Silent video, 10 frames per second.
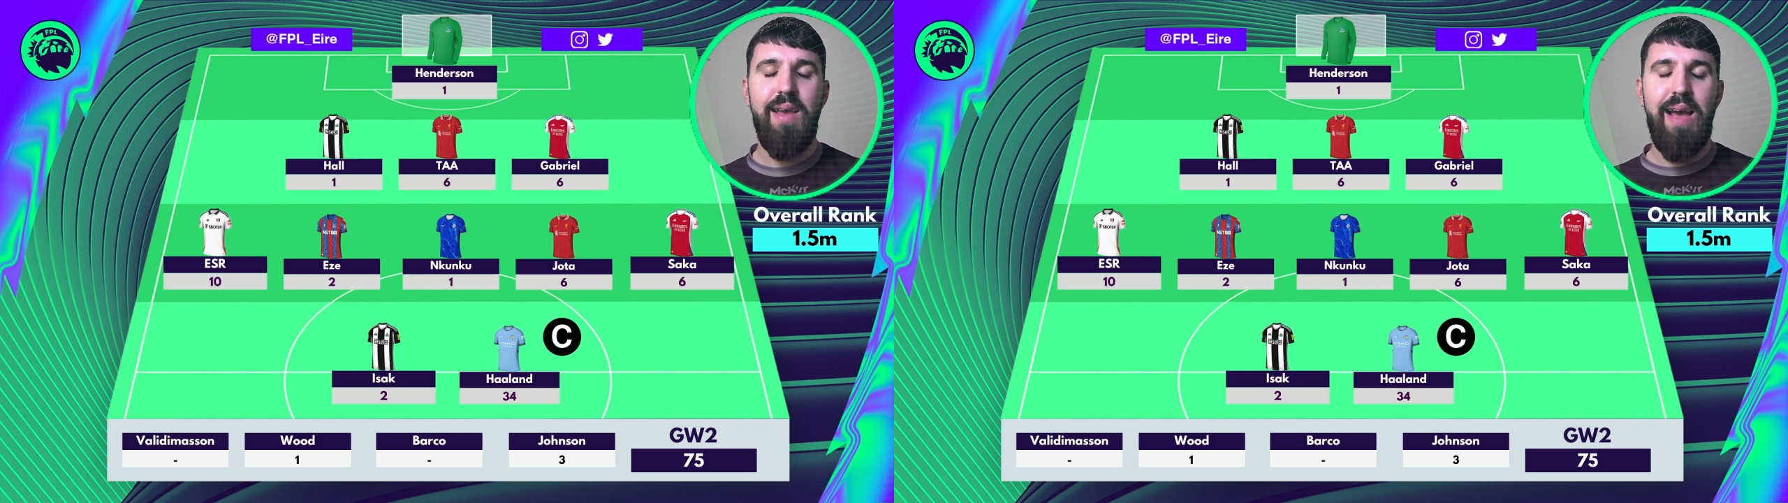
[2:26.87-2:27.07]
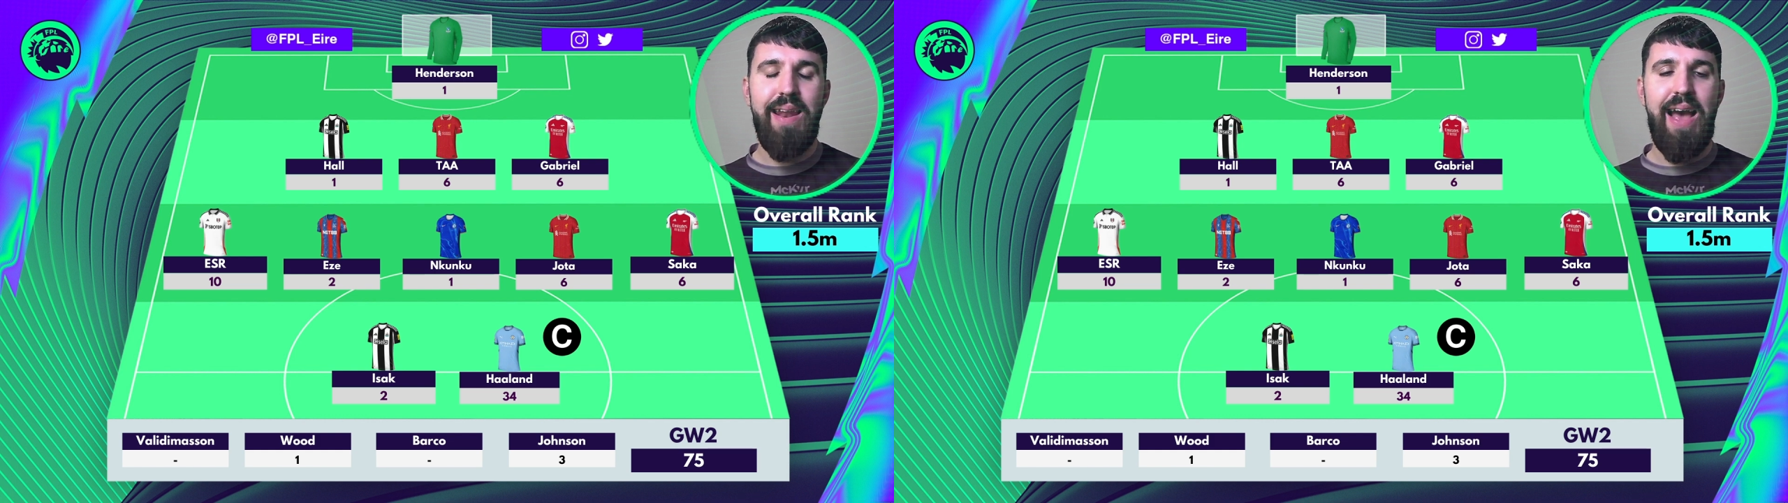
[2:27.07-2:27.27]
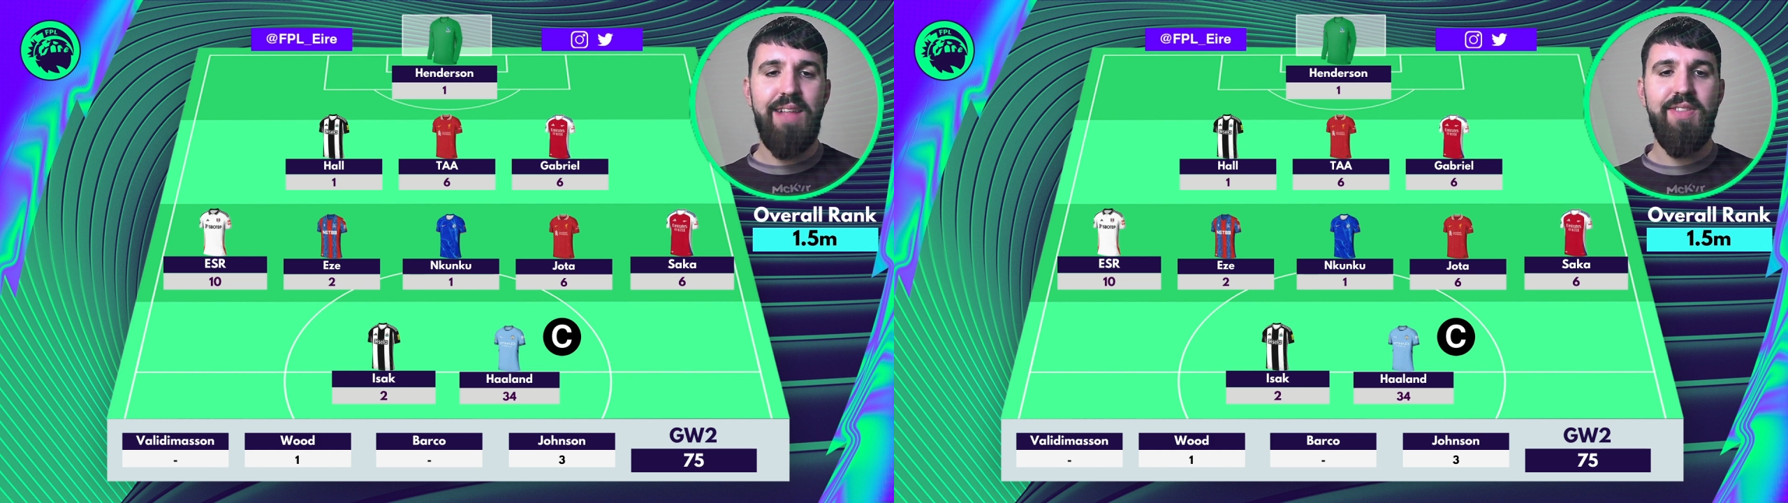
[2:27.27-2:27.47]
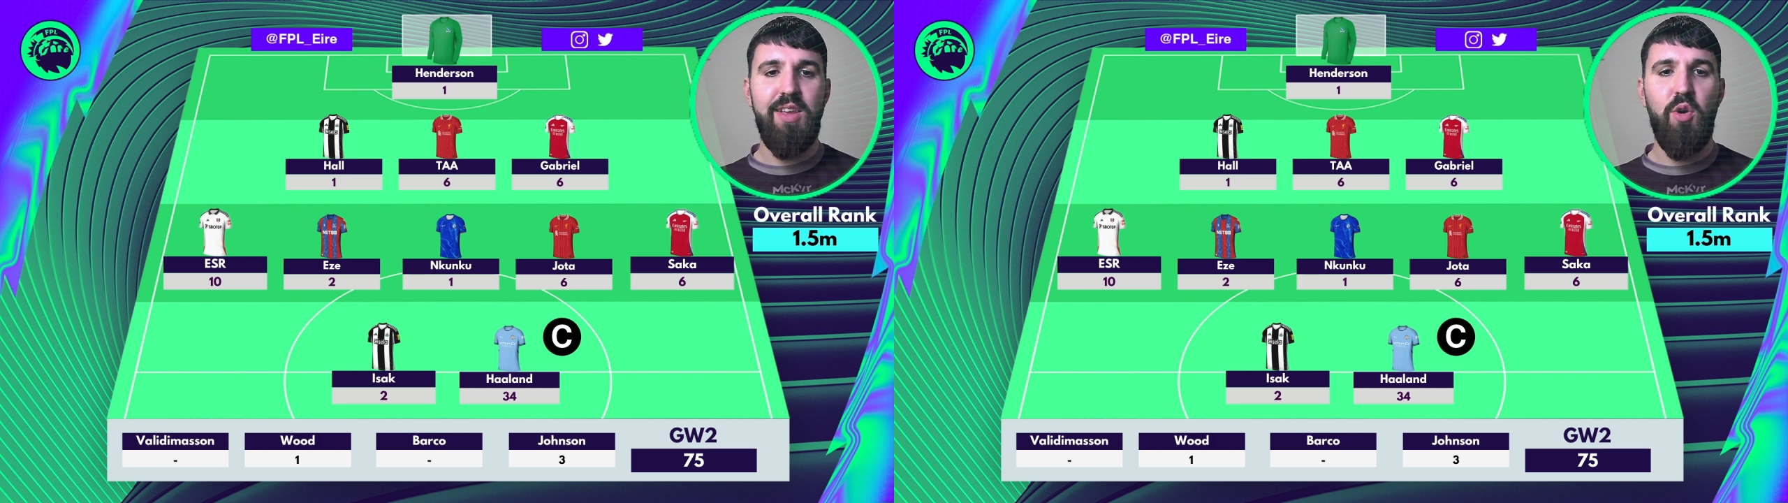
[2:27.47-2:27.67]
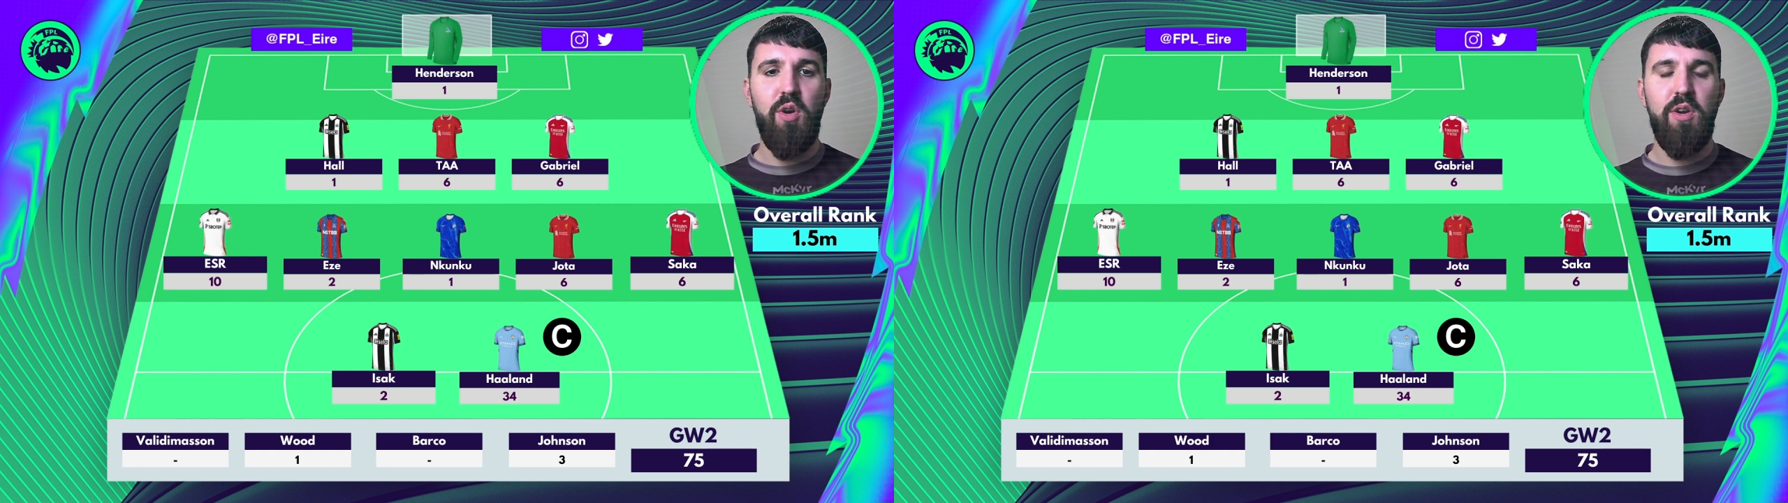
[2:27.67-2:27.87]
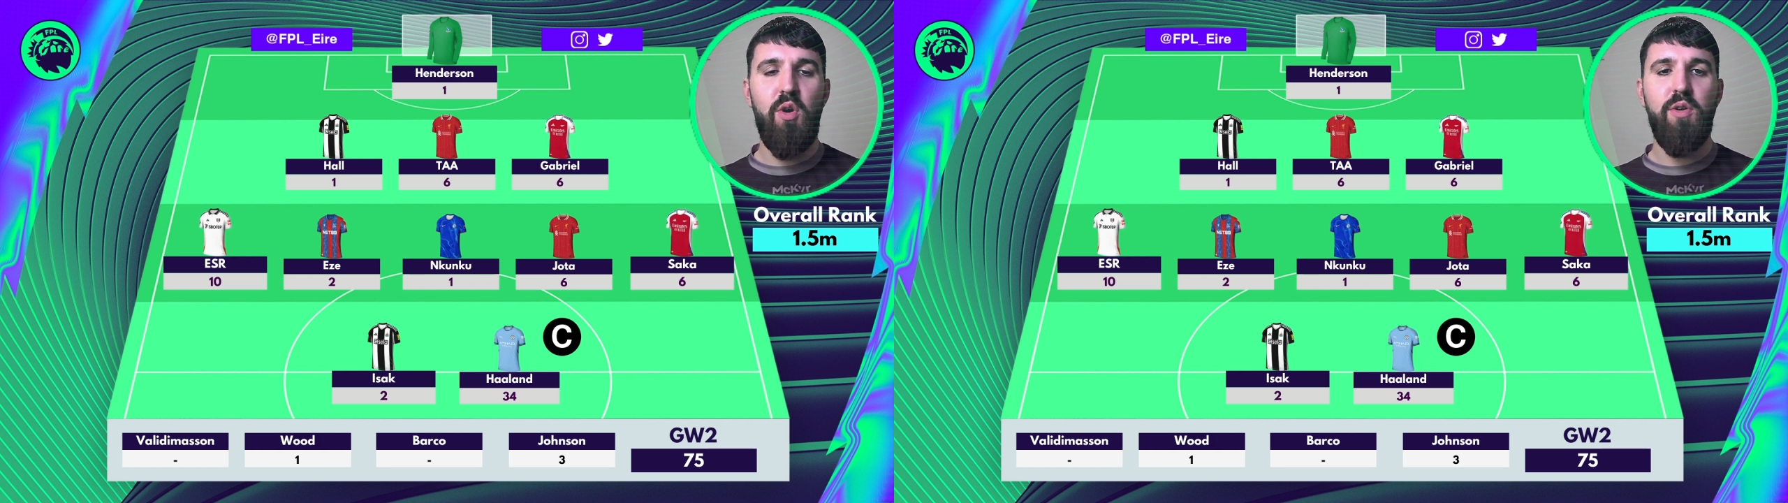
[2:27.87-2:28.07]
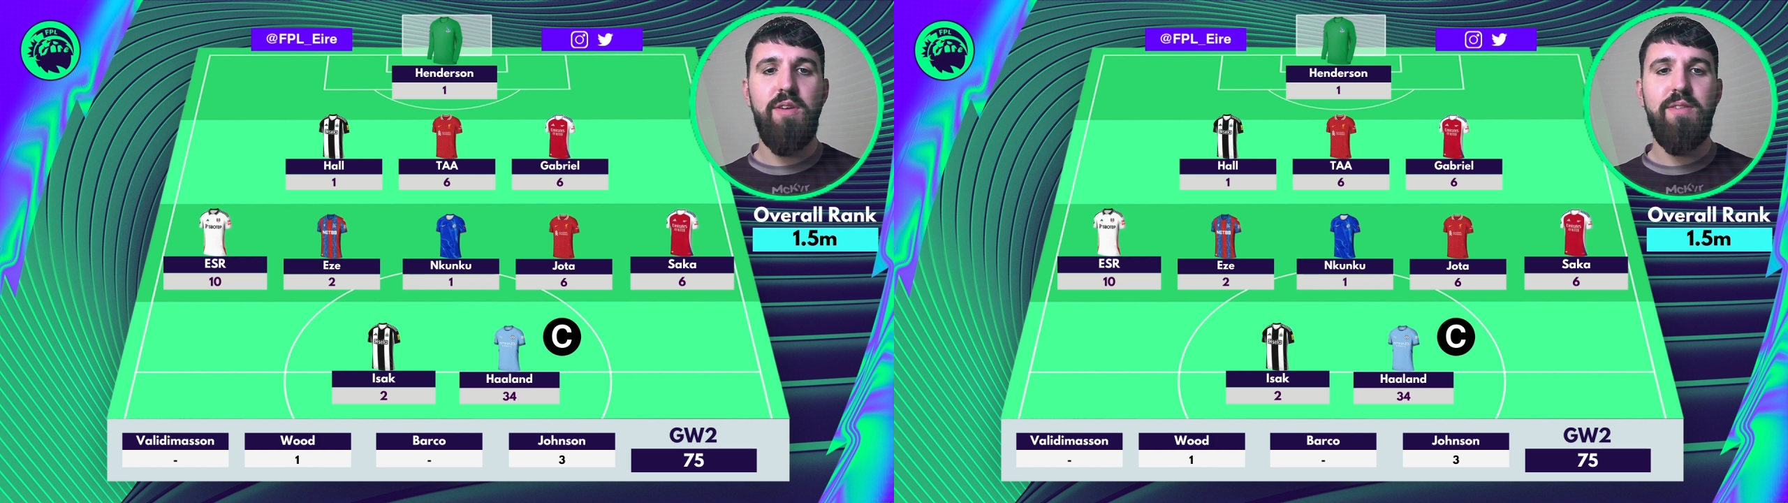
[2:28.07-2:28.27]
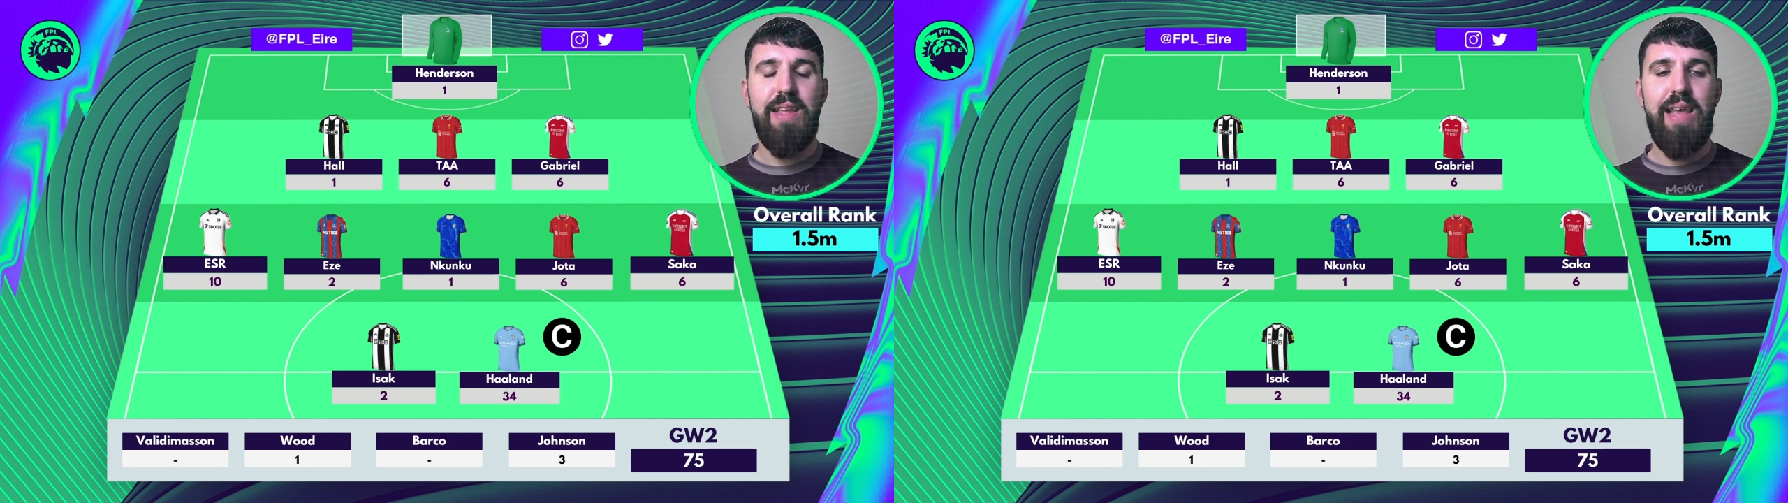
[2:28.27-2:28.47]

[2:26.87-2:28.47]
and Anthony Gordon owners can